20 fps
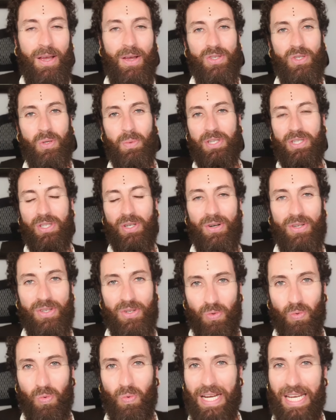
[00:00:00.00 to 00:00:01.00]
So we start
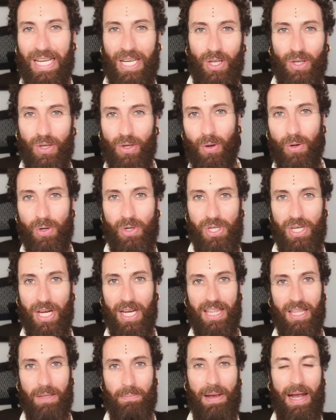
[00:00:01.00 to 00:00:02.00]
to
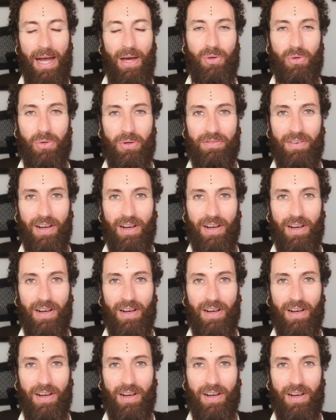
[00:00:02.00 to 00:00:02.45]
renegotiate the boundary